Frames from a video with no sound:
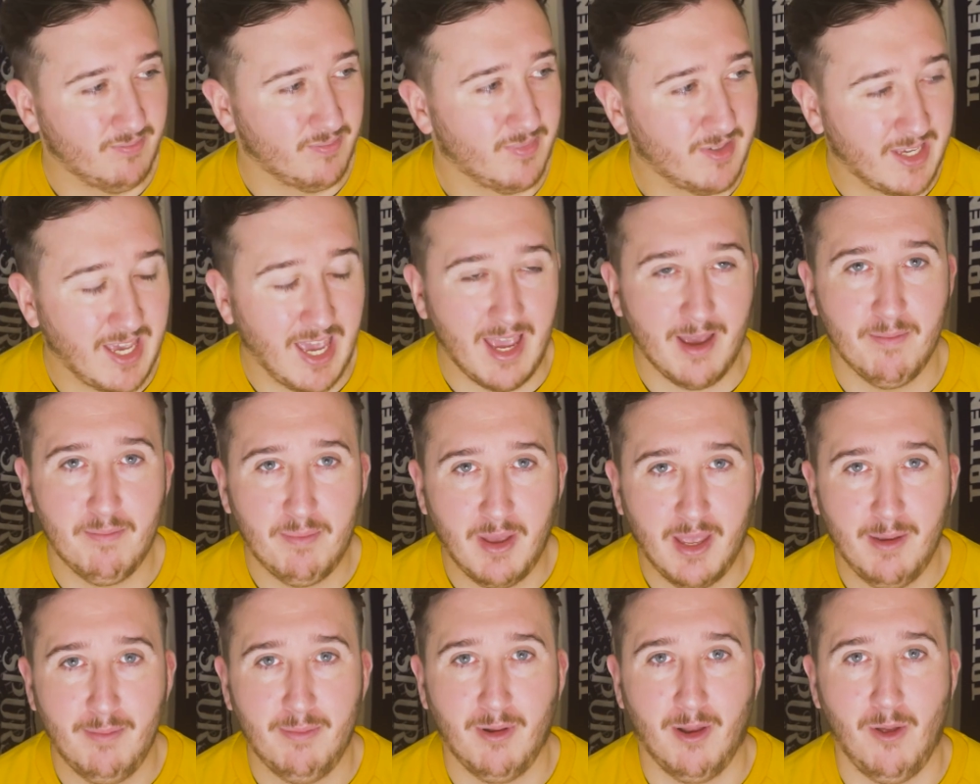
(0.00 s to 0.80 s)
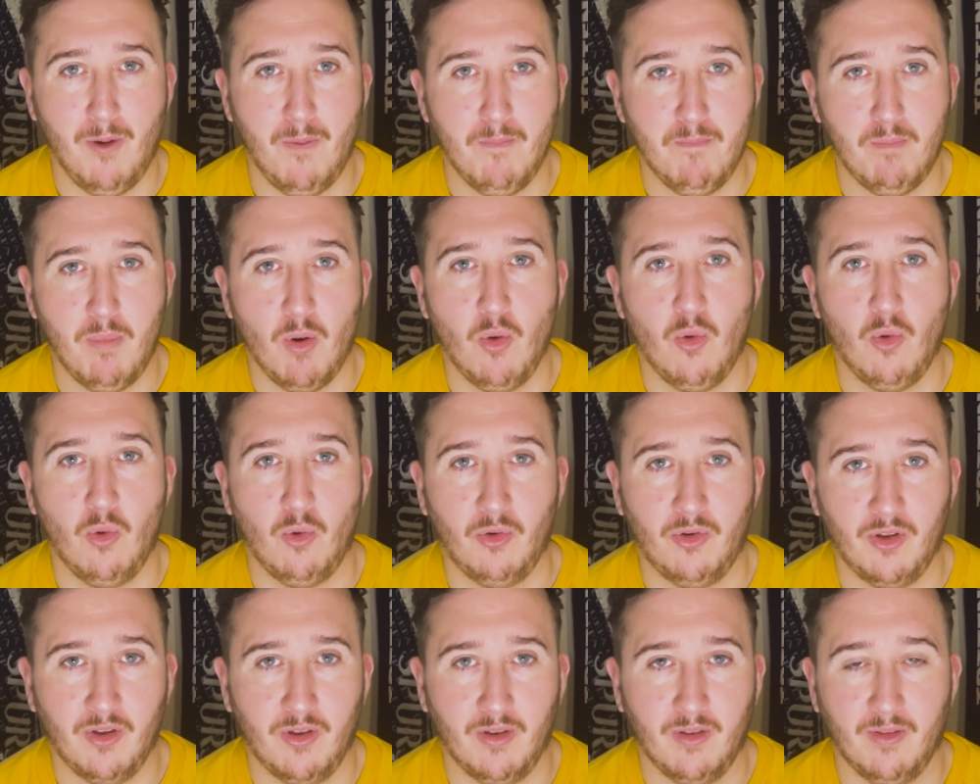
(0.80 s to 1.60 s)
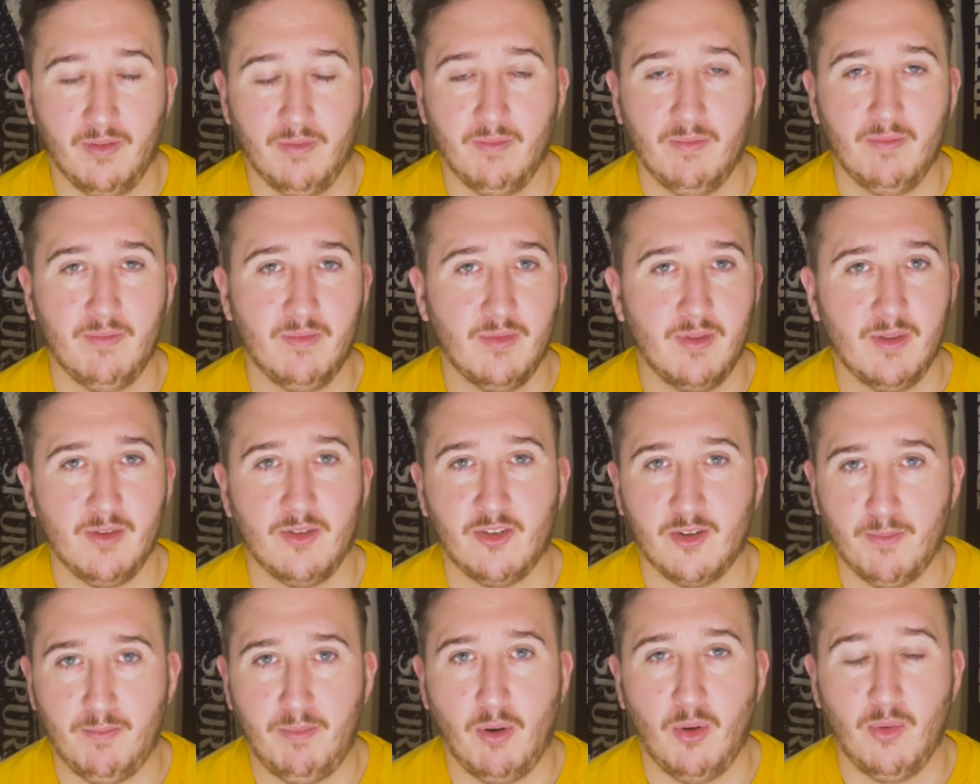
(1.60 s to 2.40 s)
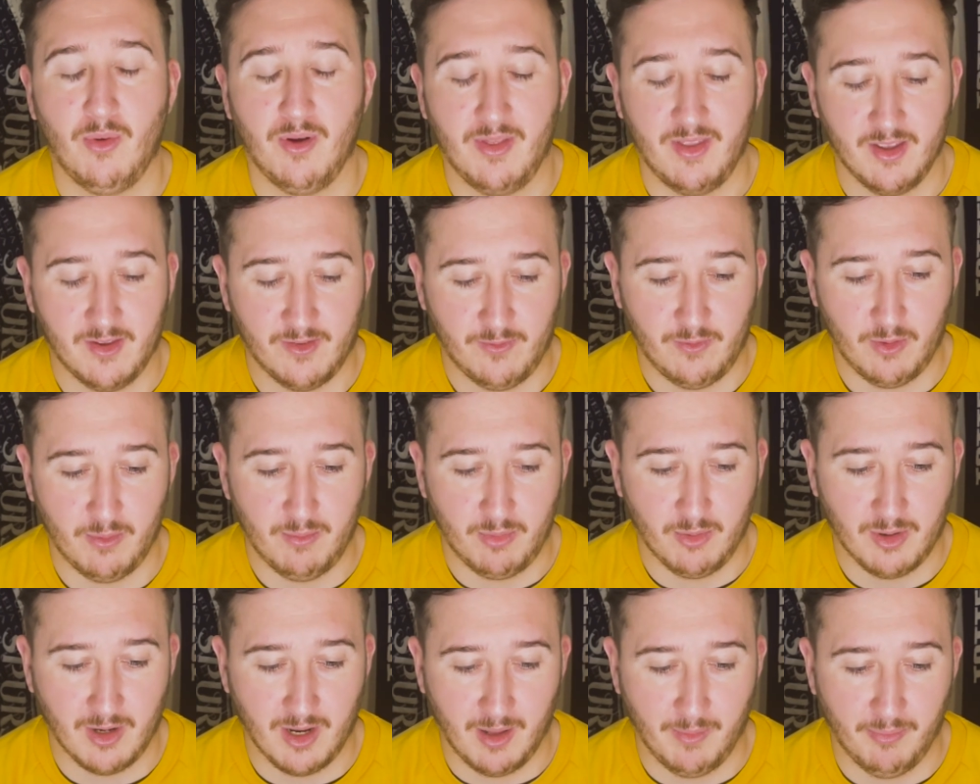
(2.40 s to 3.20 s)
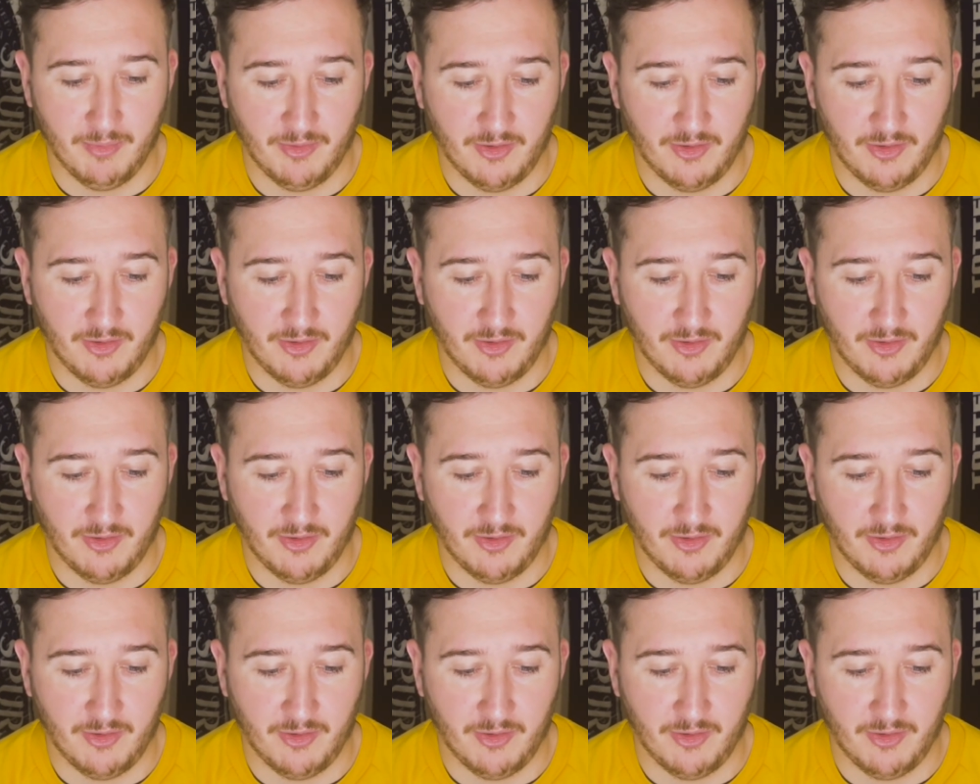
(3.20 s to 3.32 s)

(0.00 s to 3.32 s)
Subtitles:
getting people on board and supporting this football club.